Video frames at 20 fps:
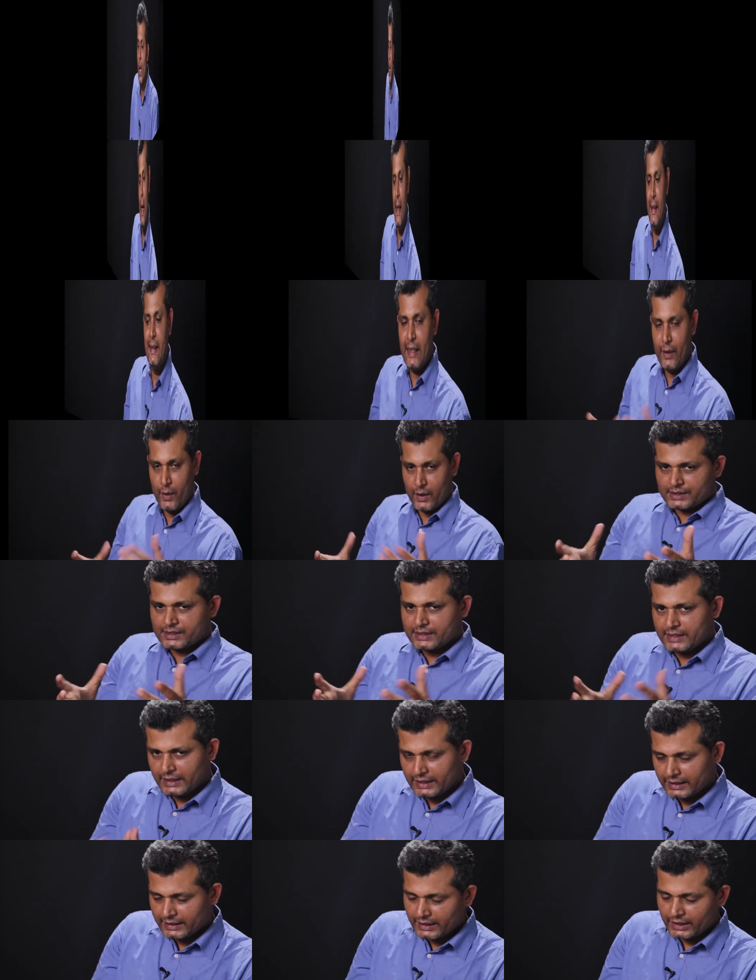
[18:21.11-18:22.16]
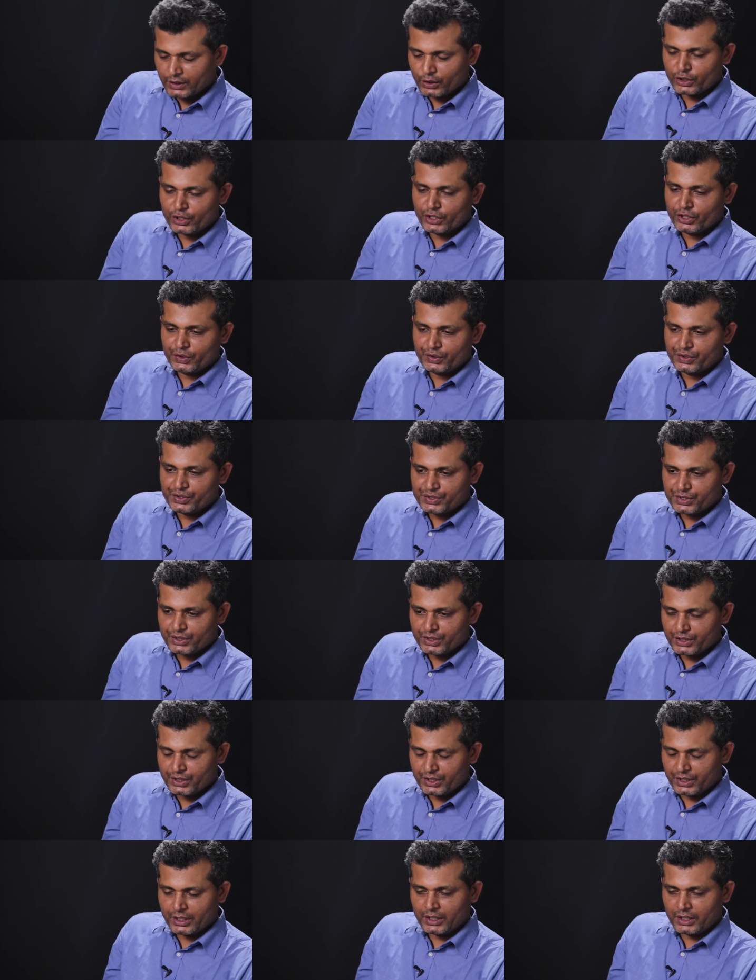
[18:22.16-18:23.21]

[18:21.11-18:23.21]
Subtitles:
As I was telling that undernutrition